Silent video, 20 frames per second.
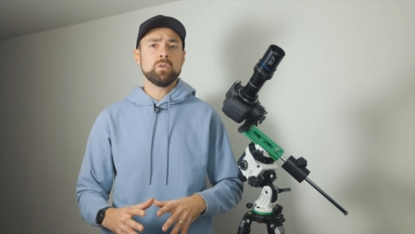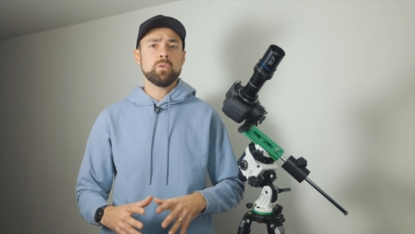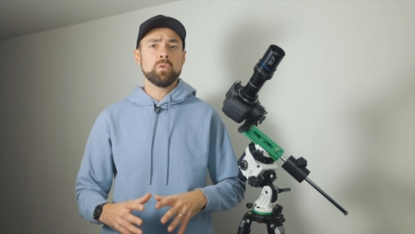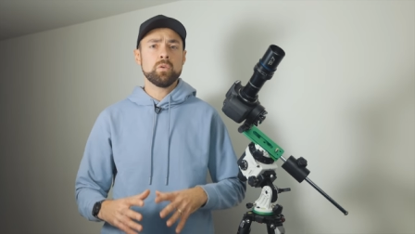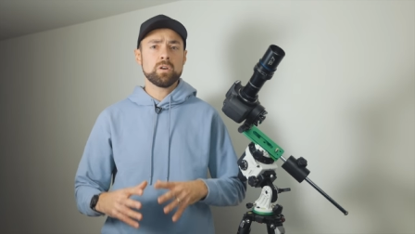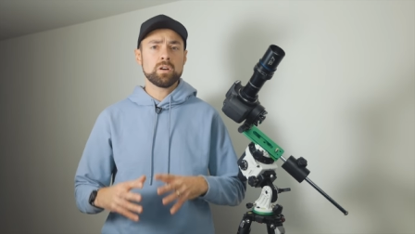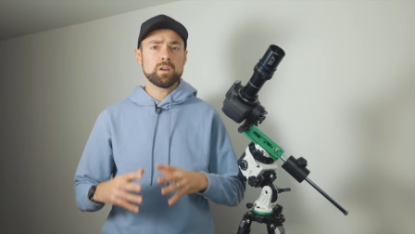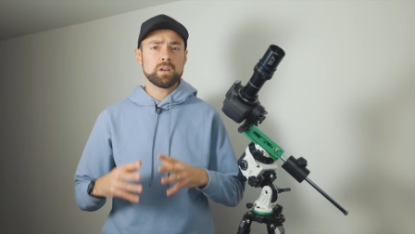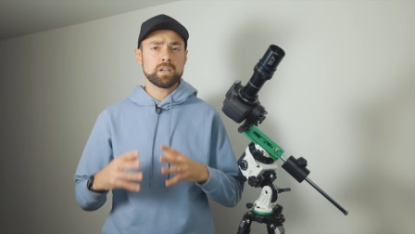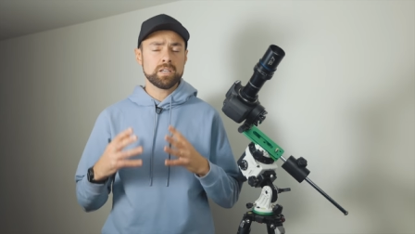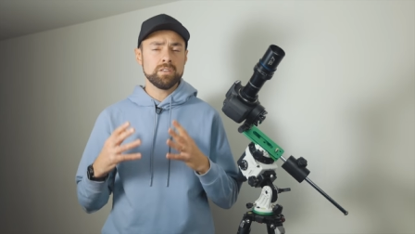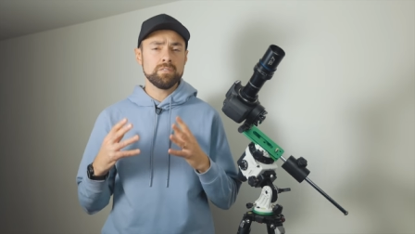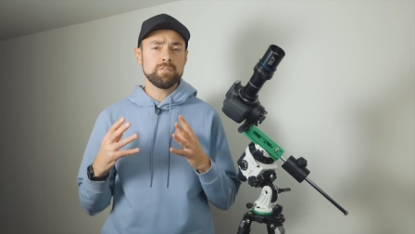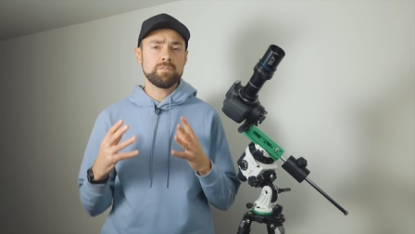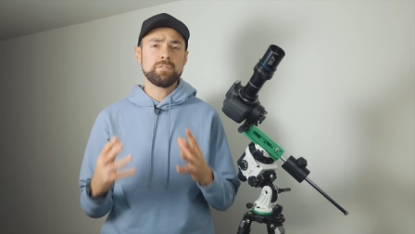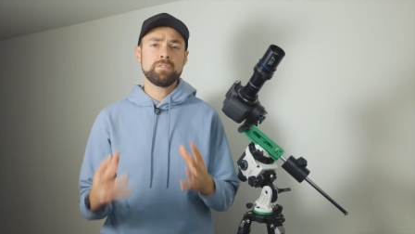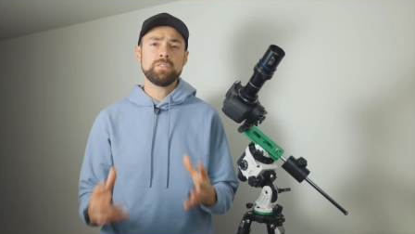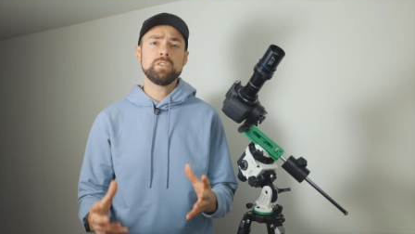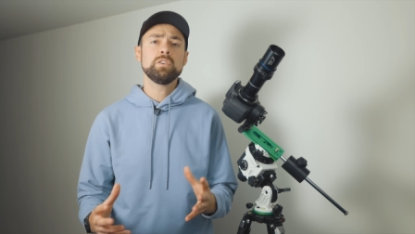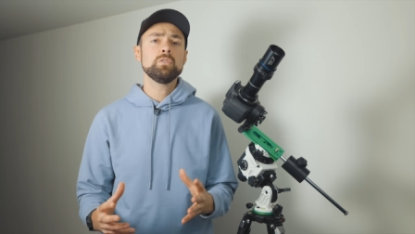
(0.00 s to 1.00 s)
or
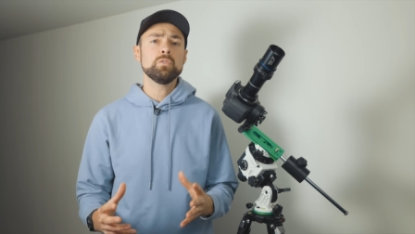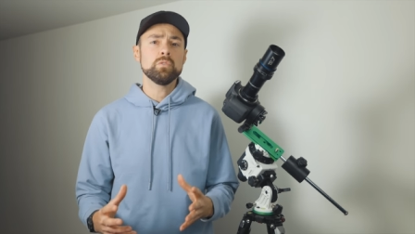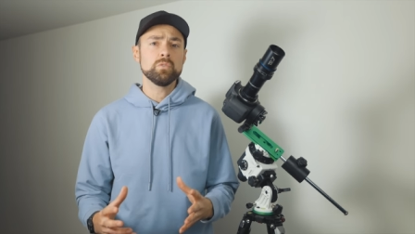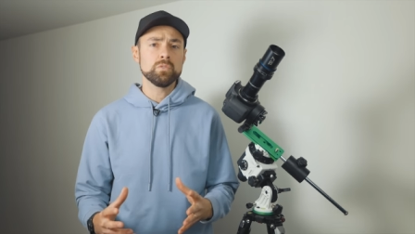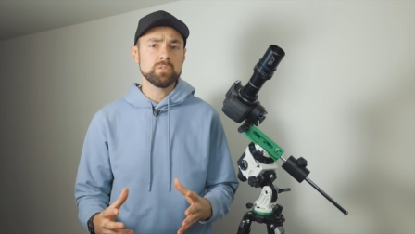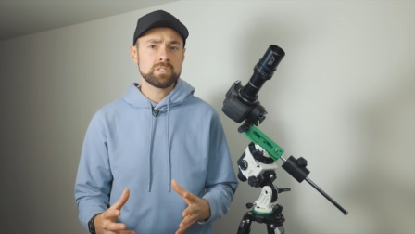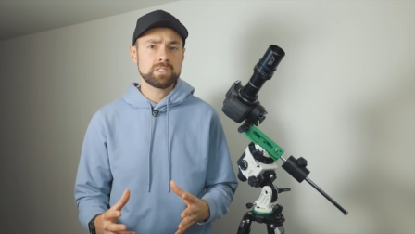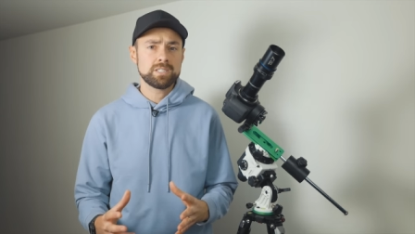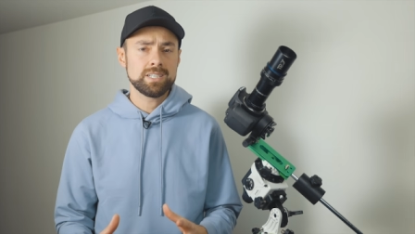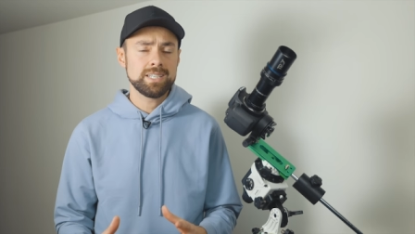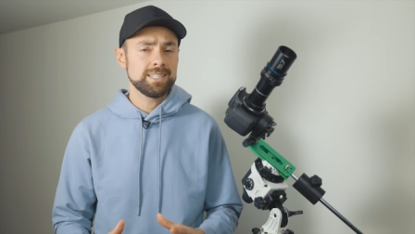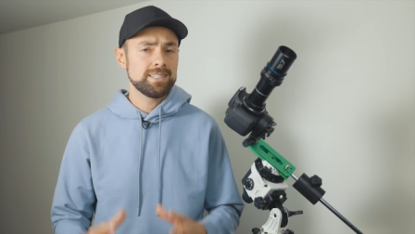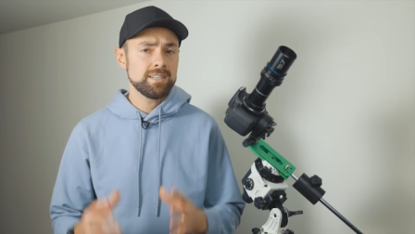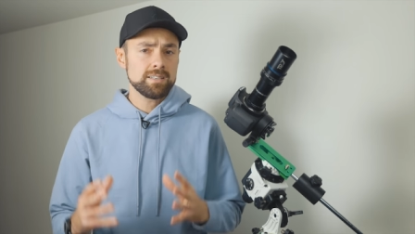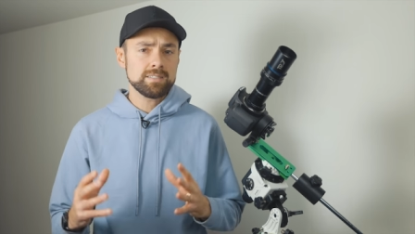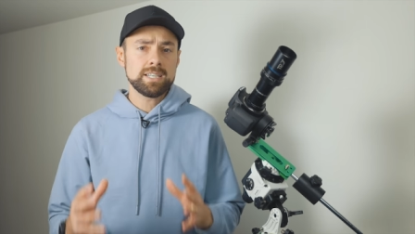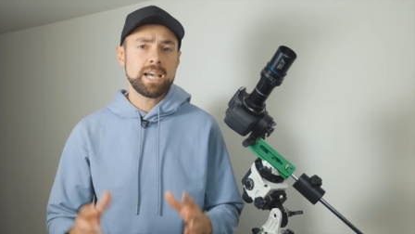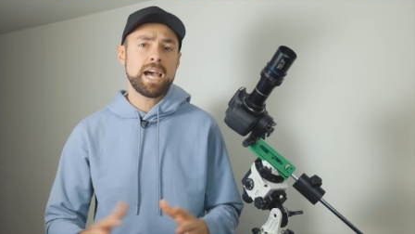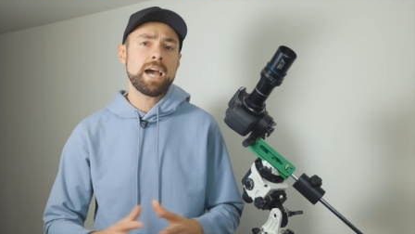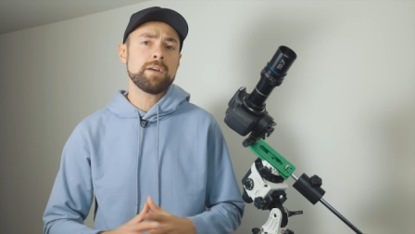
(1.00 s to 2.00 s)
confused. It
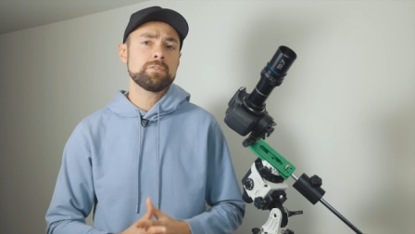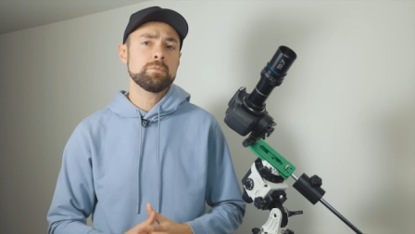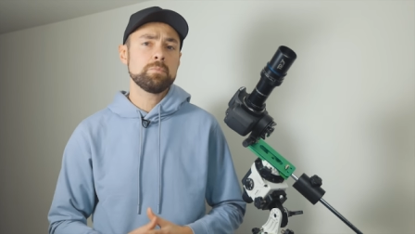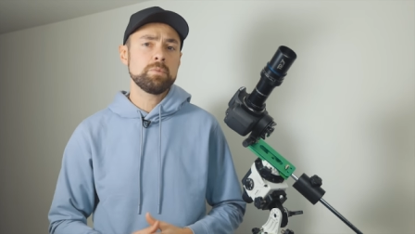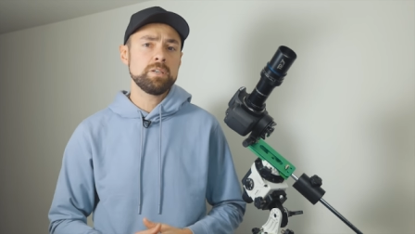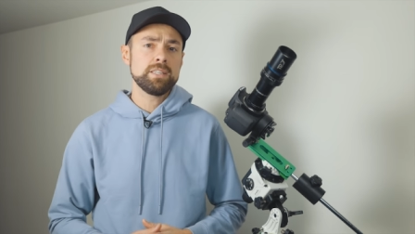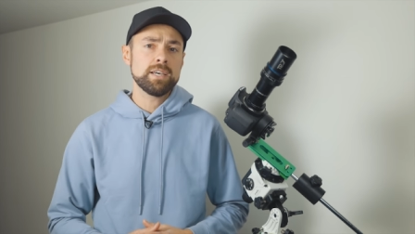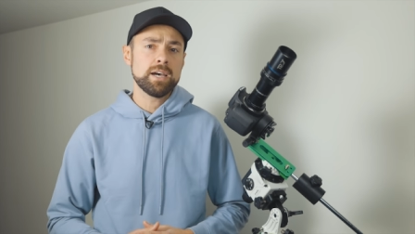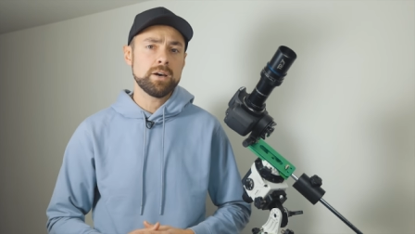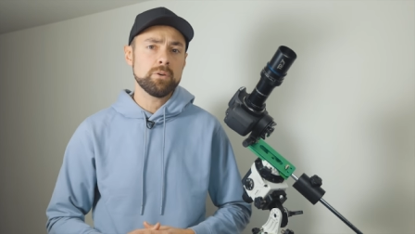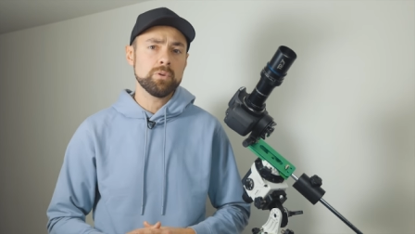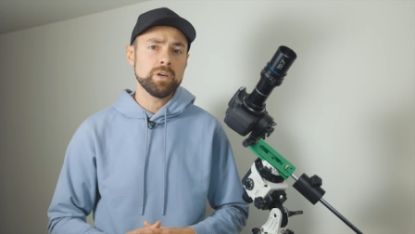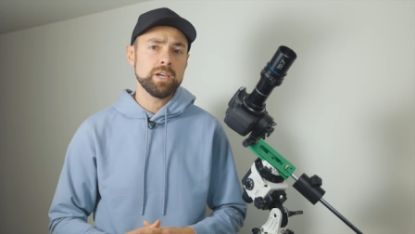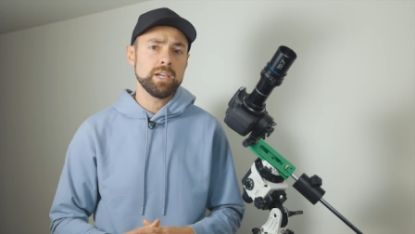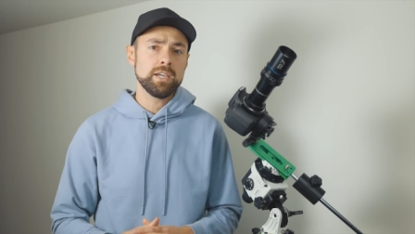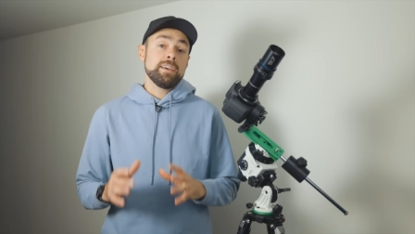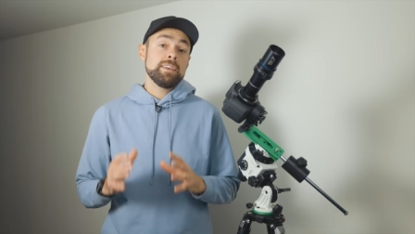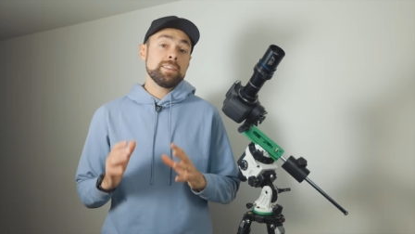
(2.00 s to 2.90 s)
doesn't have to be that way.